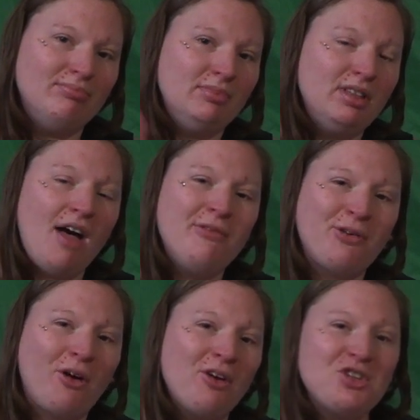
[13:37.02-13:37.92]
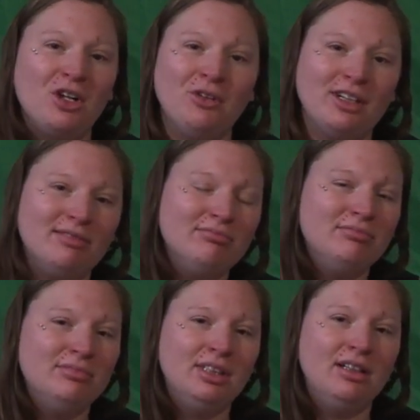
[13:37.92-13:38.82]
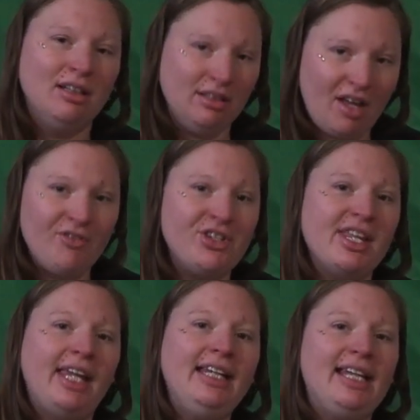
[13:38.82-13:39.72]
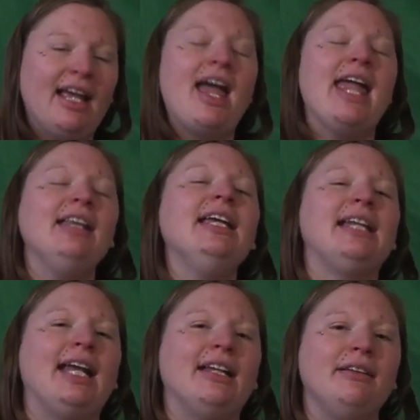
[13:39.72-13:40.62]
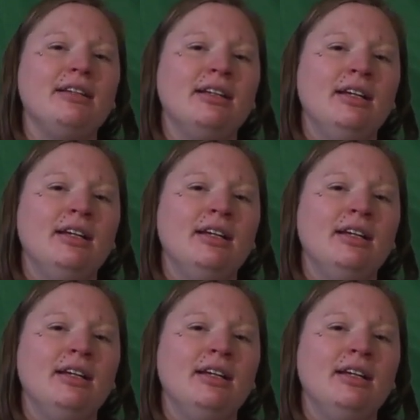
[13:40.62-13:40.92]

love for our children. Love to the alienated.